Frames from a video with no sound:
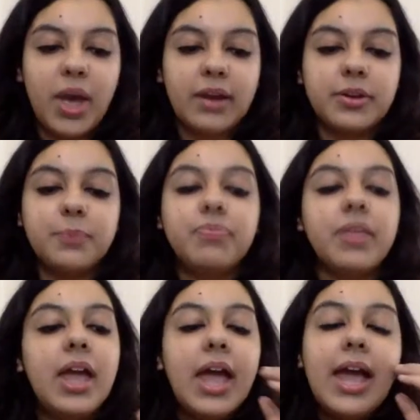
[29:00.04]
Act.
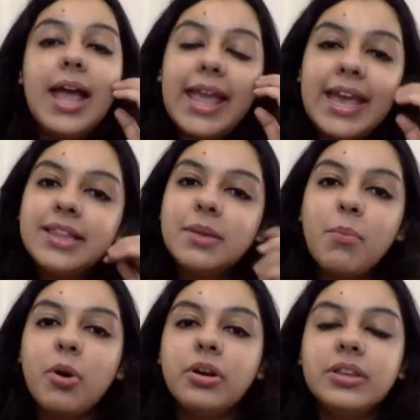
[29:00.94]
Eighth
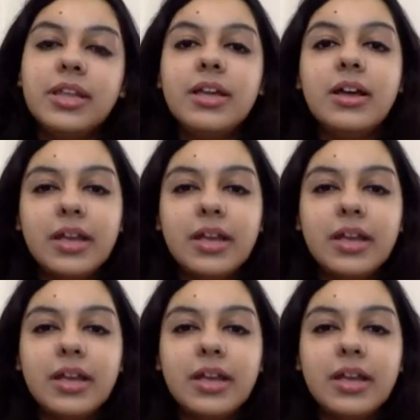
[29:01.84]
important thing,